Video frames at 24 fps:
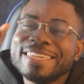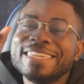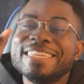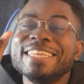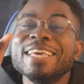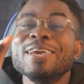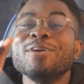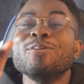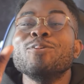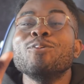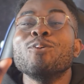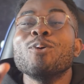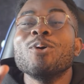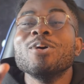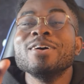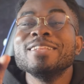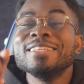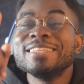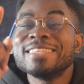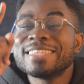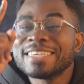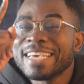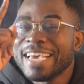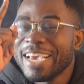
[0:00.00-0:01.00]
they
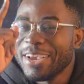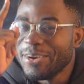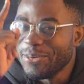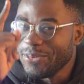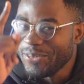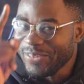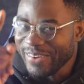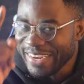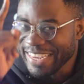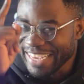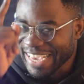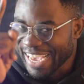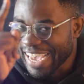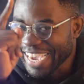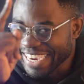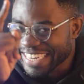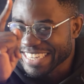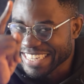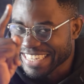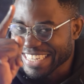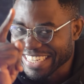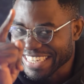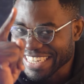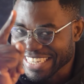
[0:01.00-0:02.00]
want a
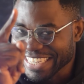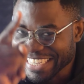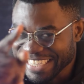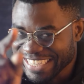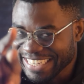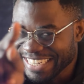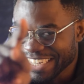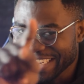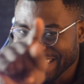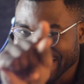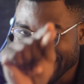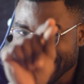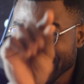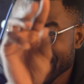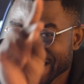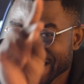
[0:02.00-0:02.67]
reaction.